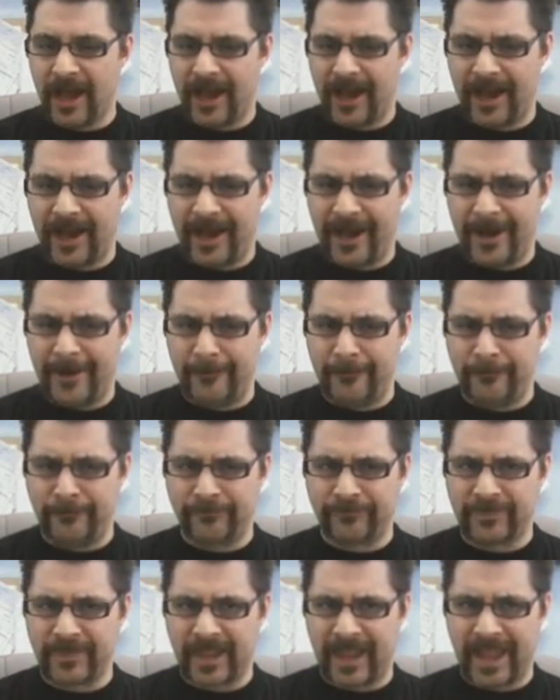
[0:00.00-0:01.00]

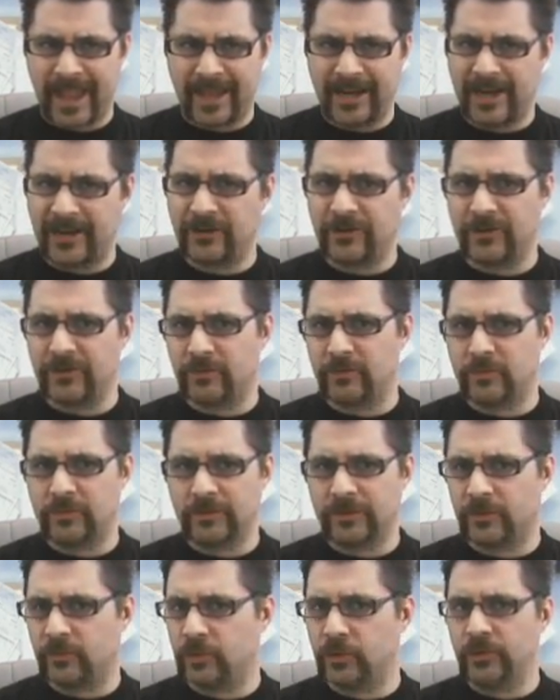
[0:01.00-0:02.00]
and under
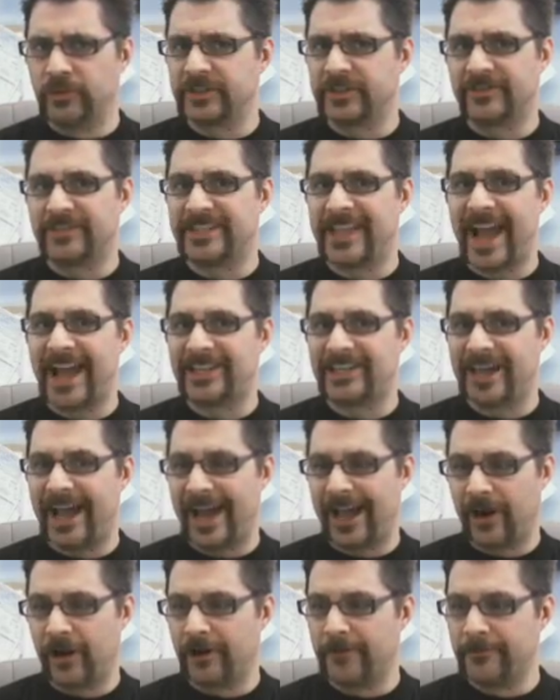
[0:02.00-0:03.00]
the rules of
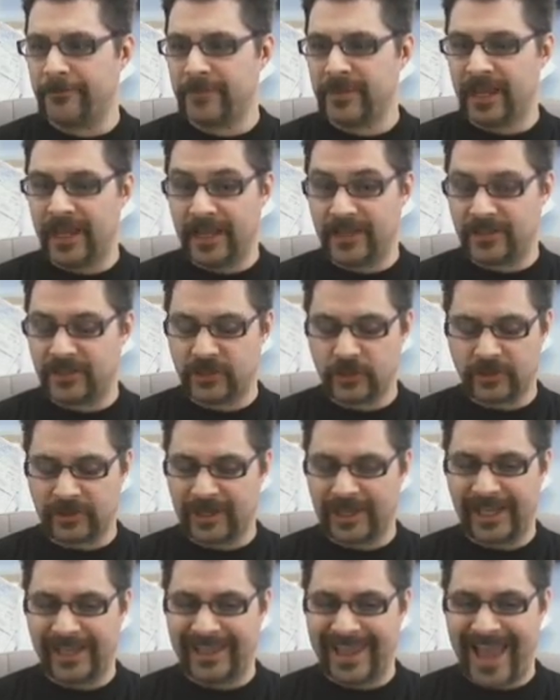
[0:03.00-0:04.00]
satire, it's
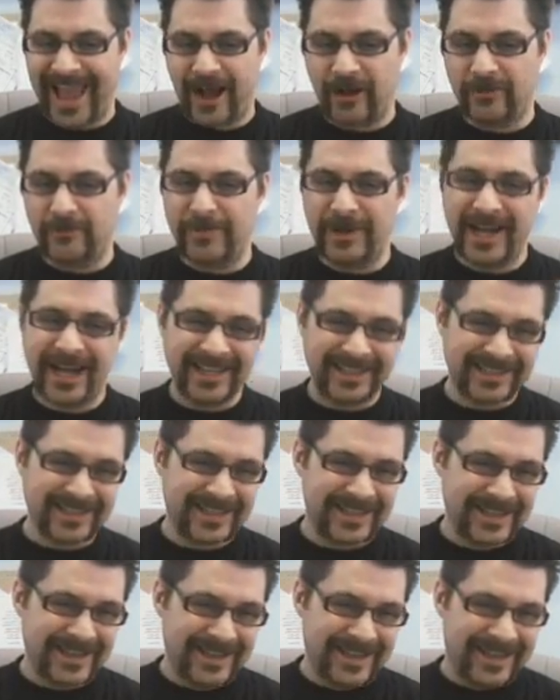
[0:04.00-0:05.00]
certainly allowed,
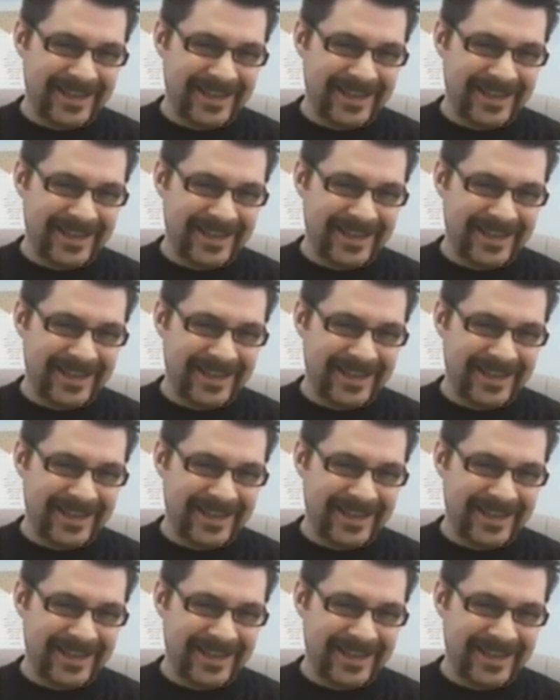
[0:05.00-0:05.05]
but